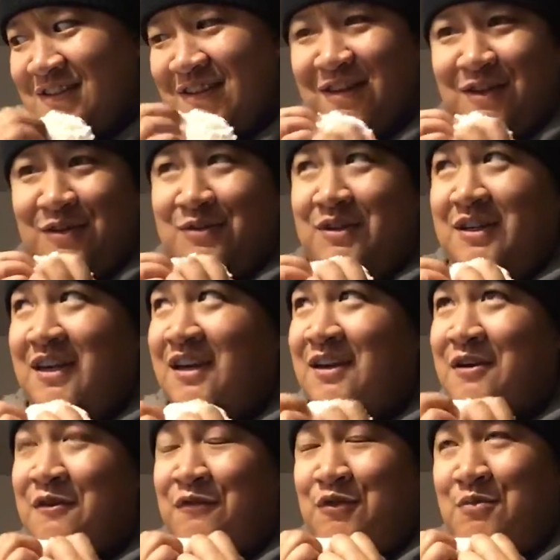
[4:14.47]
I don't
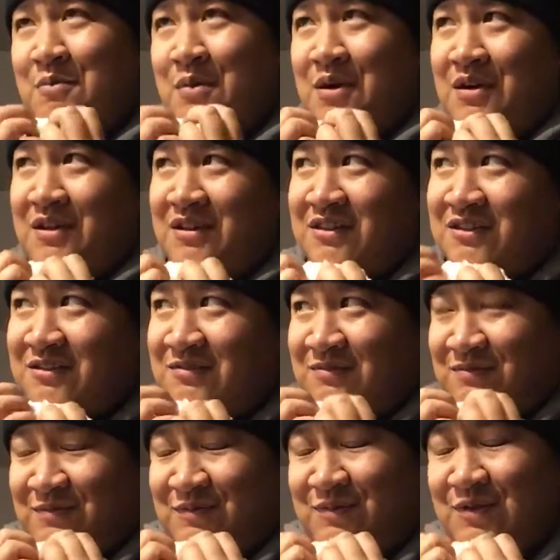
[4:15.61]
care if you maul
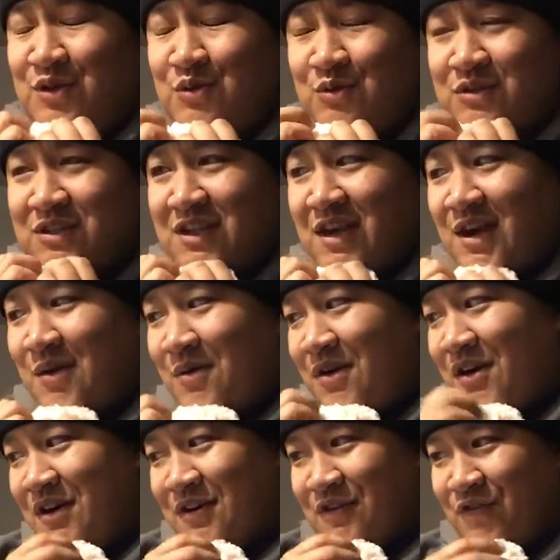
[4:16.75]
Luke
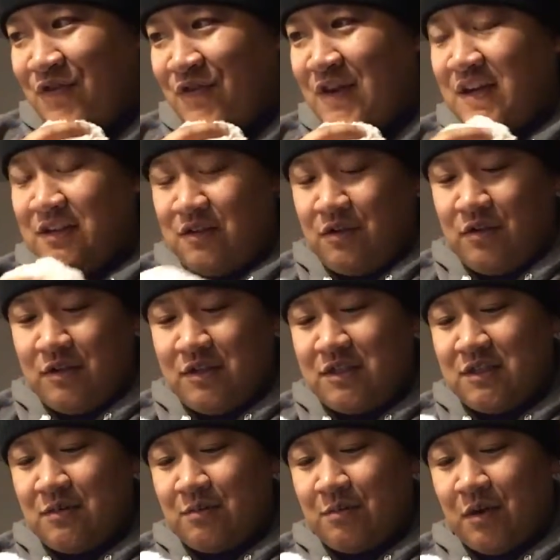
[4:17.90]
Skywalker's face. Oh, this
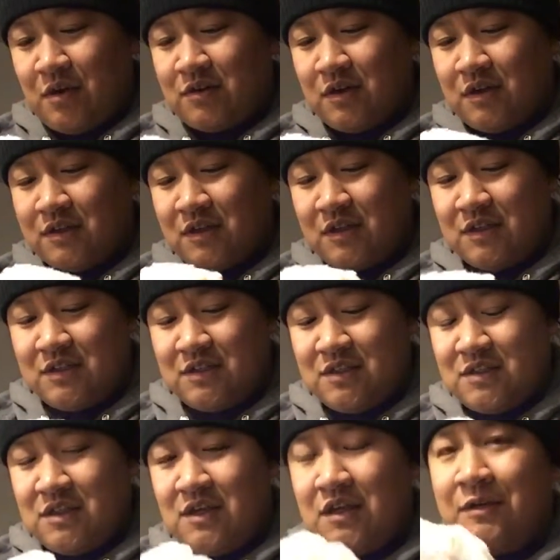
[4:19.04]
isn't Tauntaun. This is
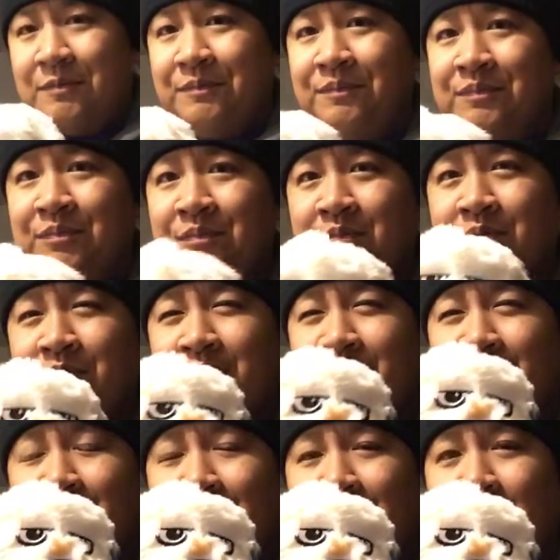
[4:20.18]
the
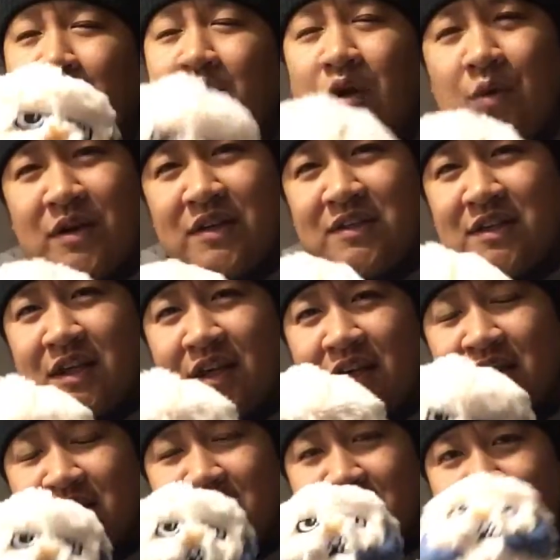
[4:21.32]
what the
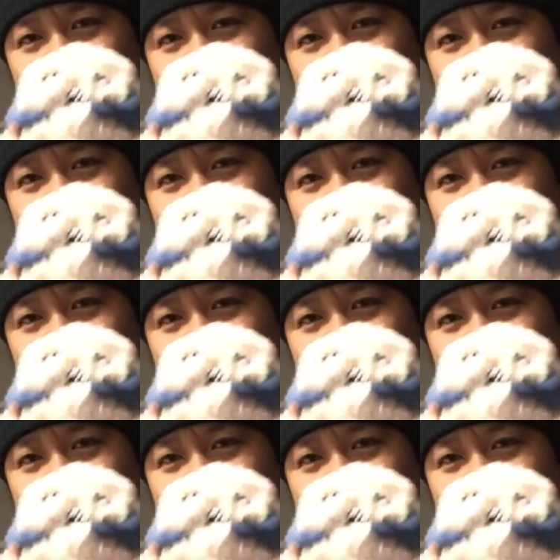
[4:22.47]
heck is this